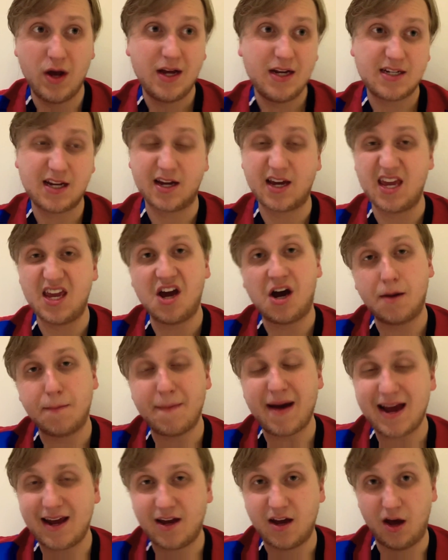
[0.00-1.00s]
It's like a young
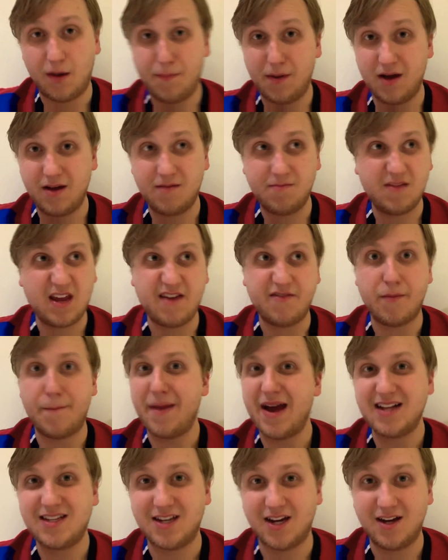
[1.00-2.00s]
Maka, but even
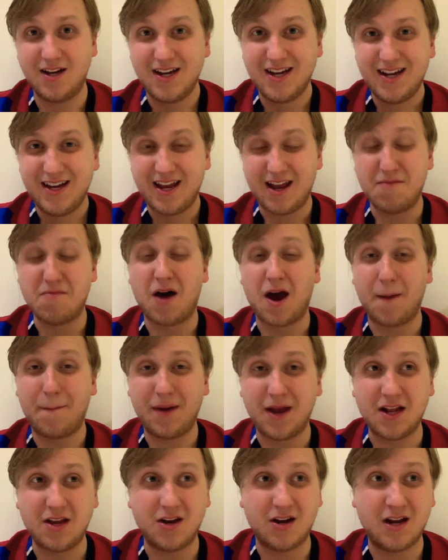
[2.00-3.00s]
better, in my
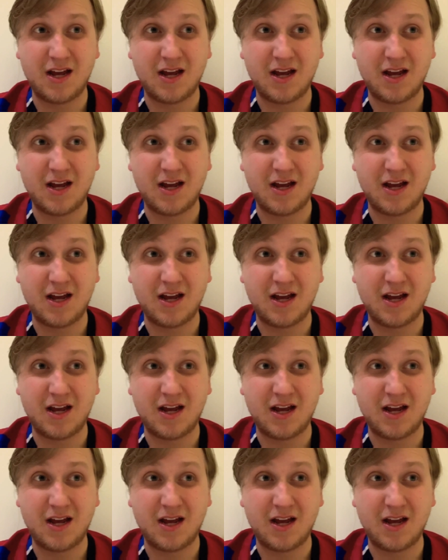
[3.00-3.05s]
opinion.